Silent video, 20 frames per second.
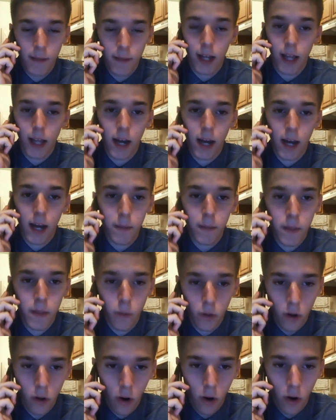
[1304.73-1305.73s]
I got a lot of
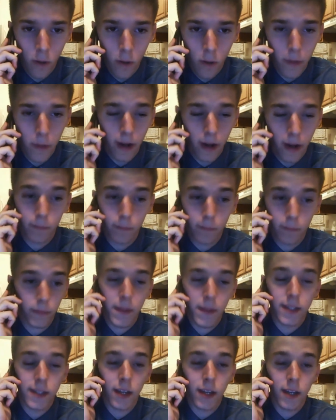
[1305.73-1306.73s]
people to call, but
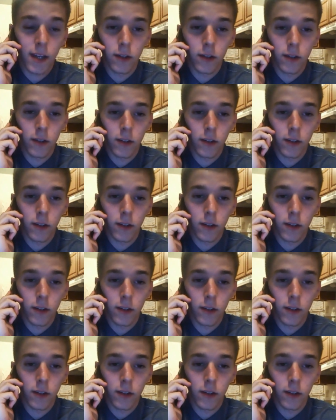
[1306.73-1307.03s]
let me tell you,